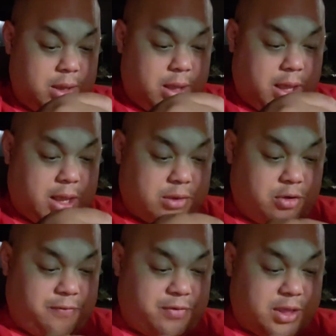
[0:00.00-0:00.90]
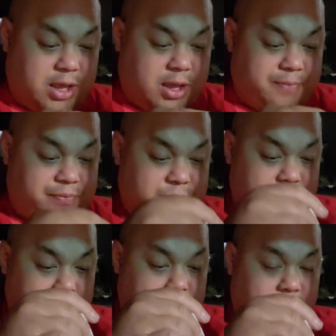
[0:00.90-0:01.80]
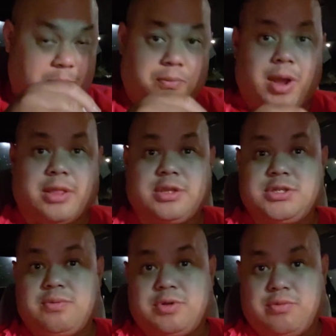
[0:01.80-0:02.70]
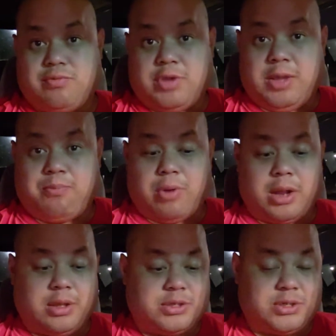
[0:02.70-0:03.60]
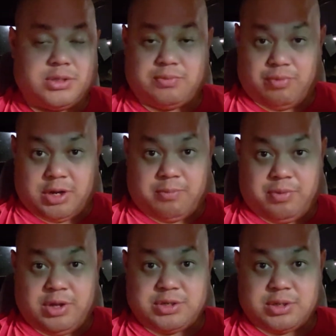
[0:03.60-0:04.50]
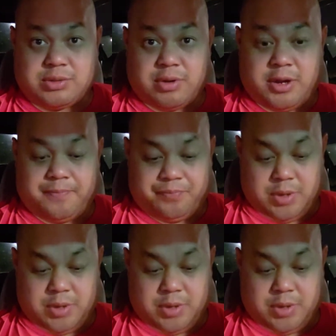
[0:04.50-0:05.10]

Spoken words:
And hopefully he practices what he preaches, right?